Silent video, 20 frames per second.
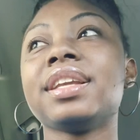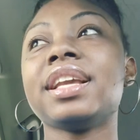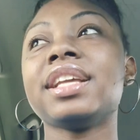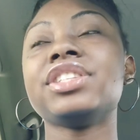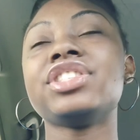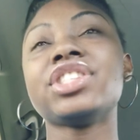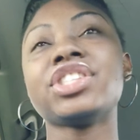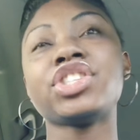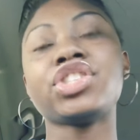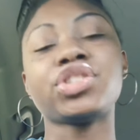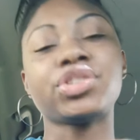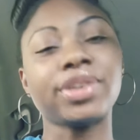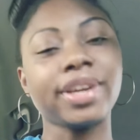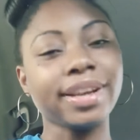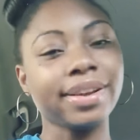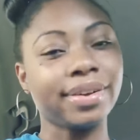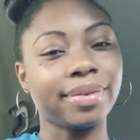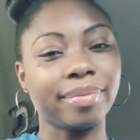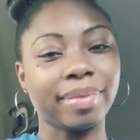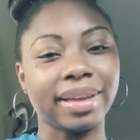it just
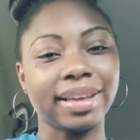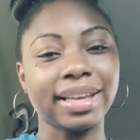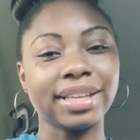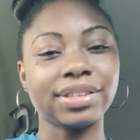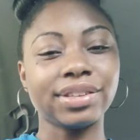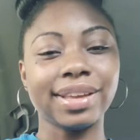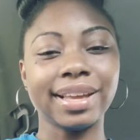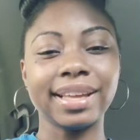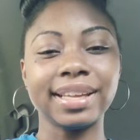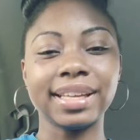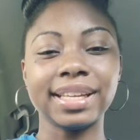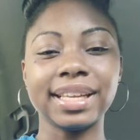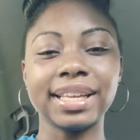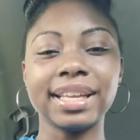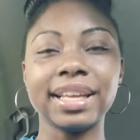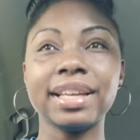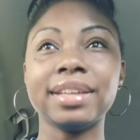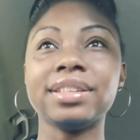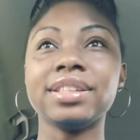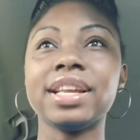triggered me.
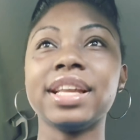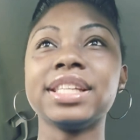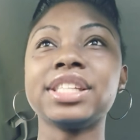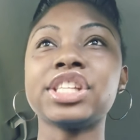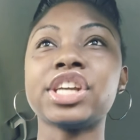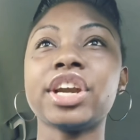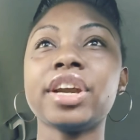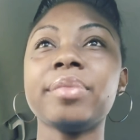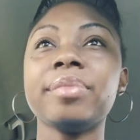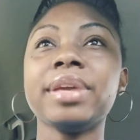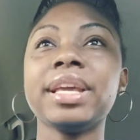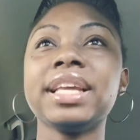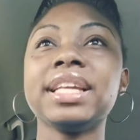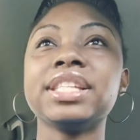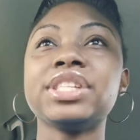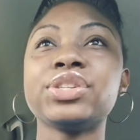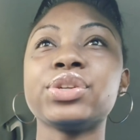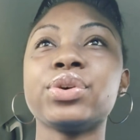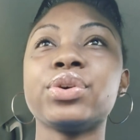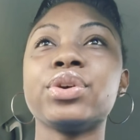It turned me
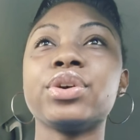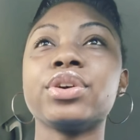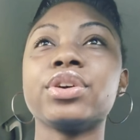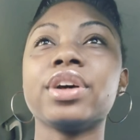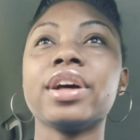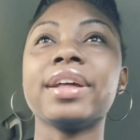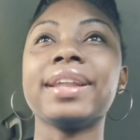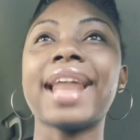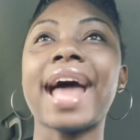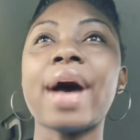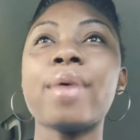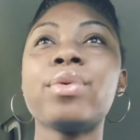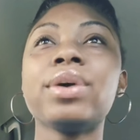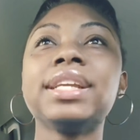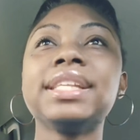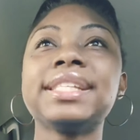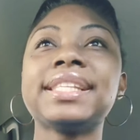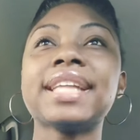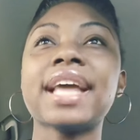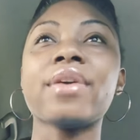into I
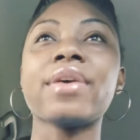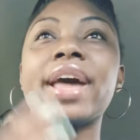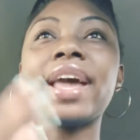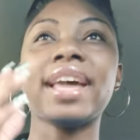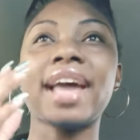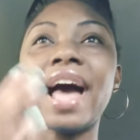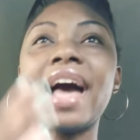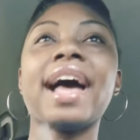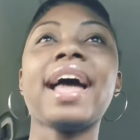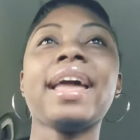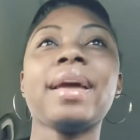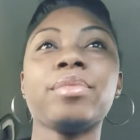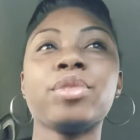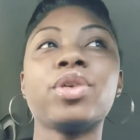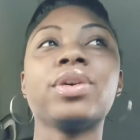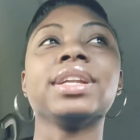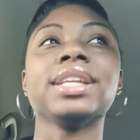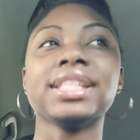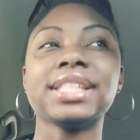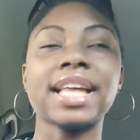wouldn't say, okay, I am
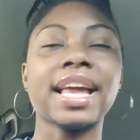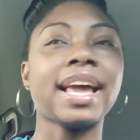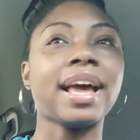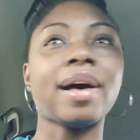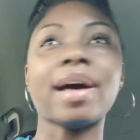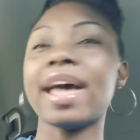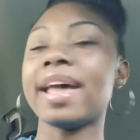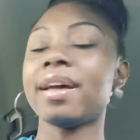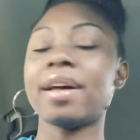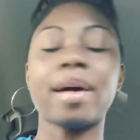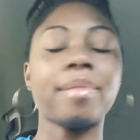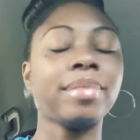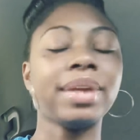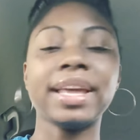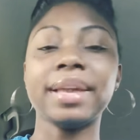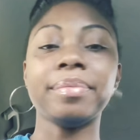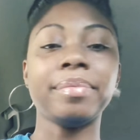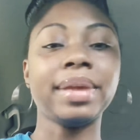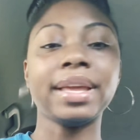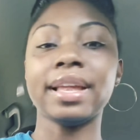going to say I'm
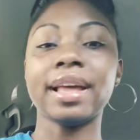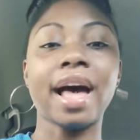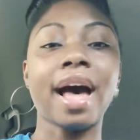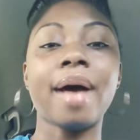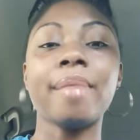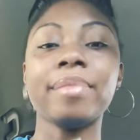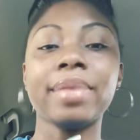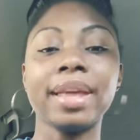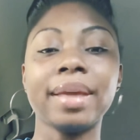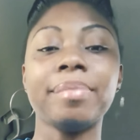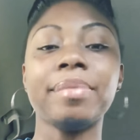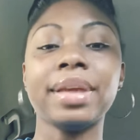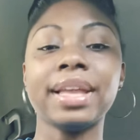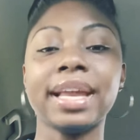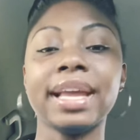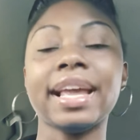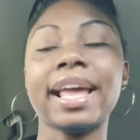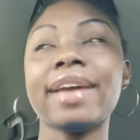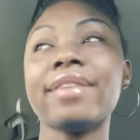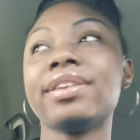
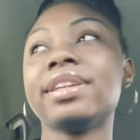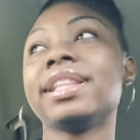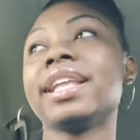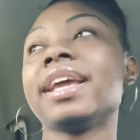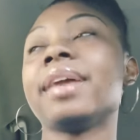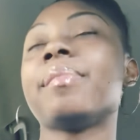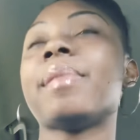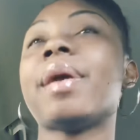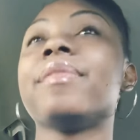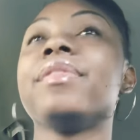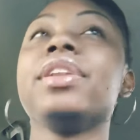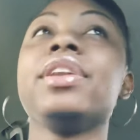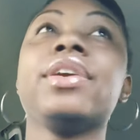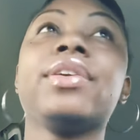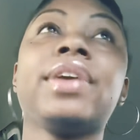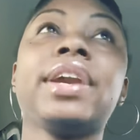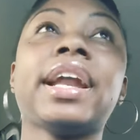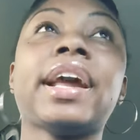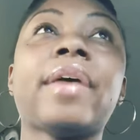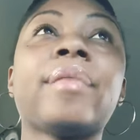admitting everything in my
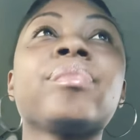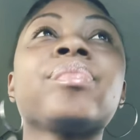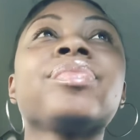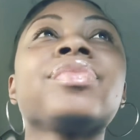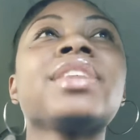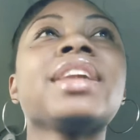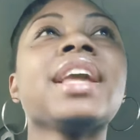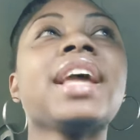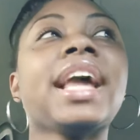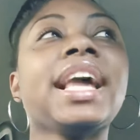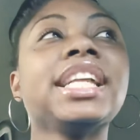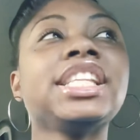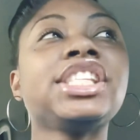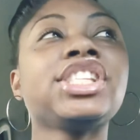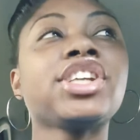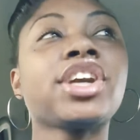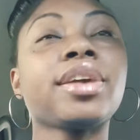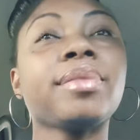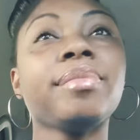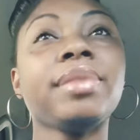video right now. It
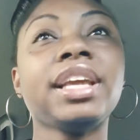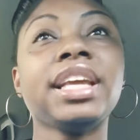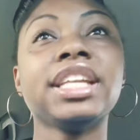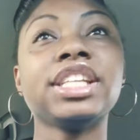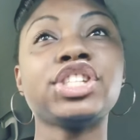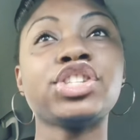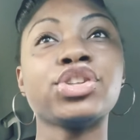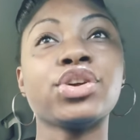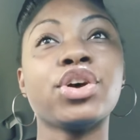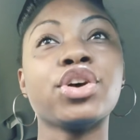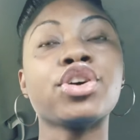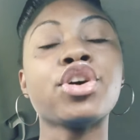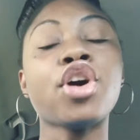turned me into a